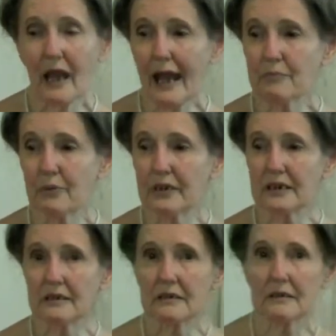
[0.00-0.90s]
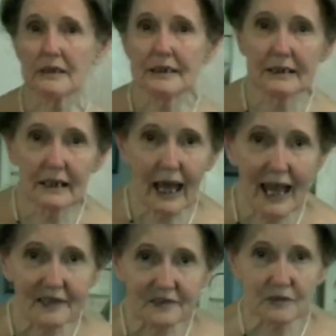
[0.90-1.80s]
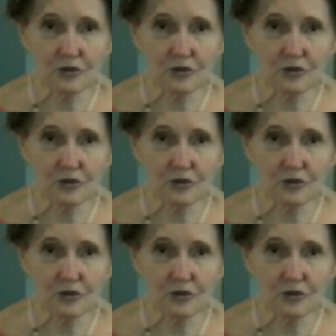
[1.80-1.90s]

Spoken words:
I put it in glass